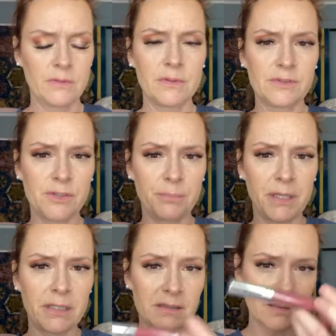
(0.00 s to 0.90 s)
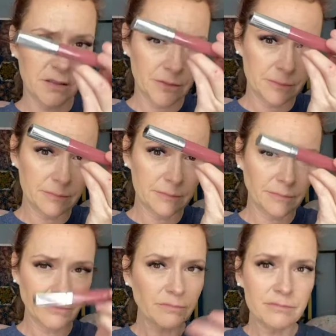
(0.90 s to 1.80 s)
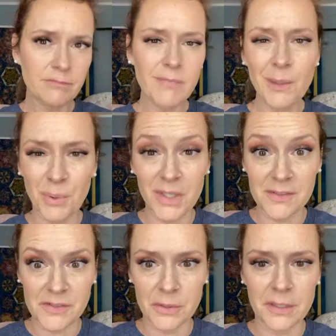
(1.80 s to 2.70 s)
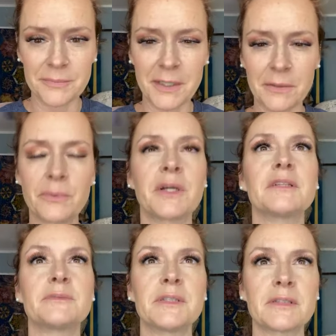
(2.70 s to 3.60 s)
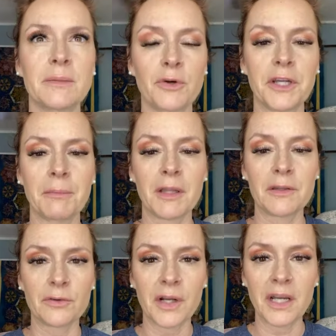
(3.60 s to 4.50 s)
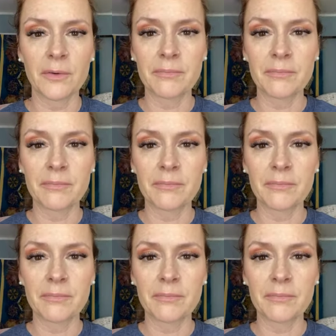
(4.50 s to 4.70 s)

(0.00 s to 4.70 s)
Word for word: it's too pink still. But let's do it. I don't want to spend time worrying about this right now.